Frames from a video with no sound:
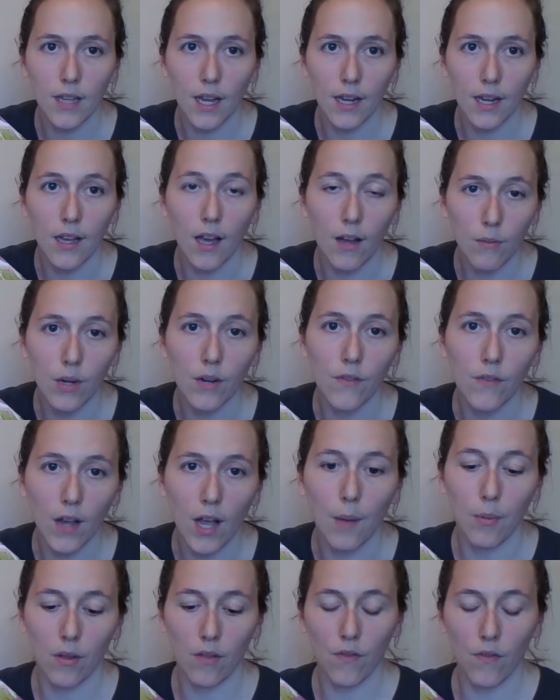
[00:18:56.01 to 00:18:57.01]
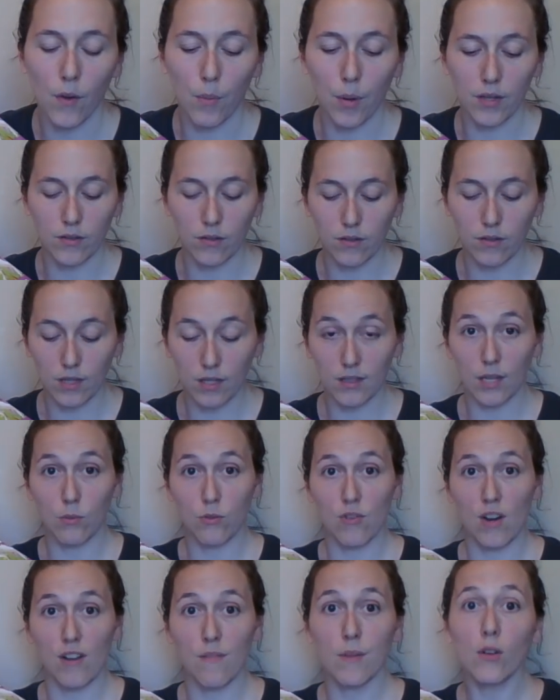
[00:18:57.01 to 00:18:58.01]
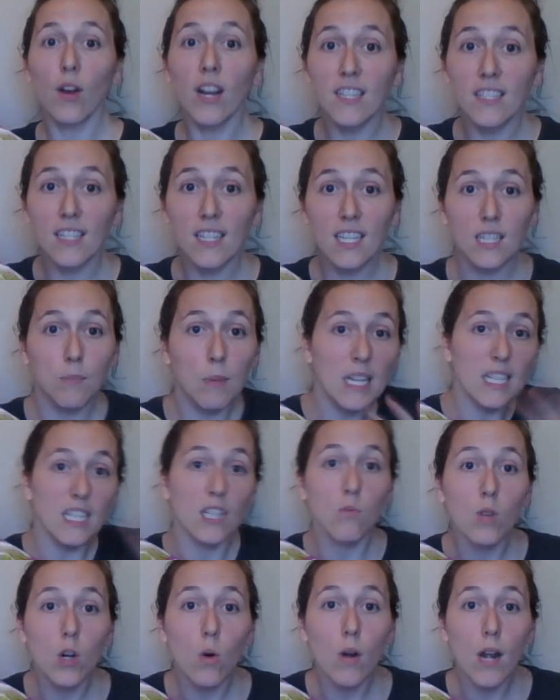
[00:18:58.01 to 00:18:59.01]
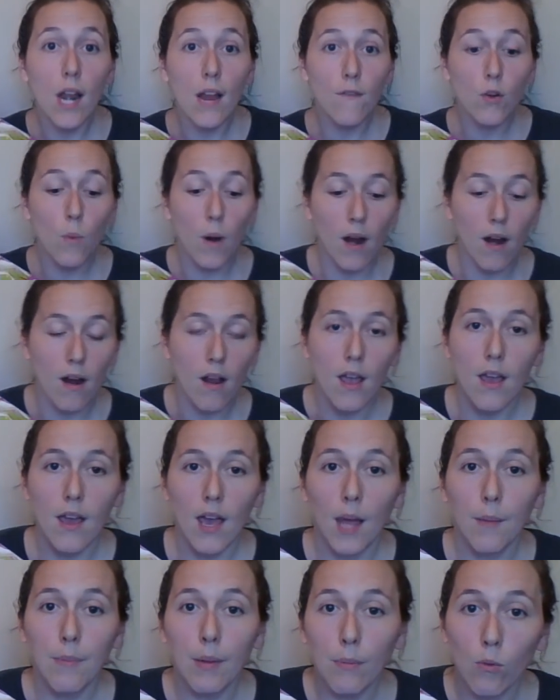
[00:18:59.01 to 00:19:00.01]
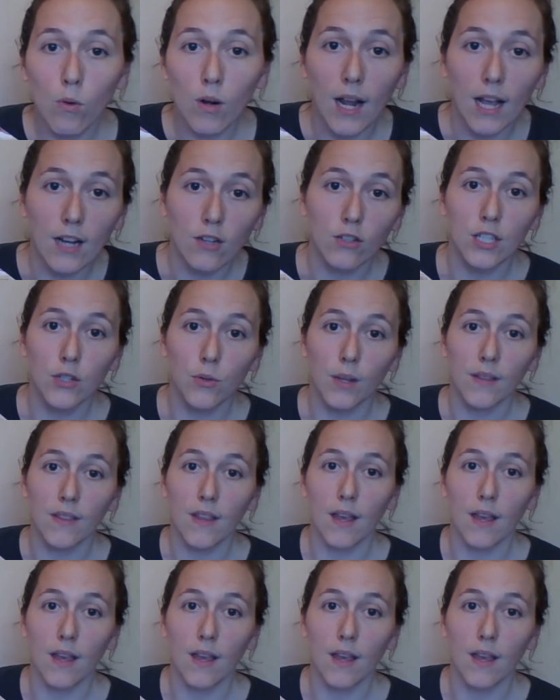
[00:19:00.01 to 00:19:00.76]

I got rid of a couple of their puzzles because they were driving me crazy because pieces were going everywhere and people weren't actually doing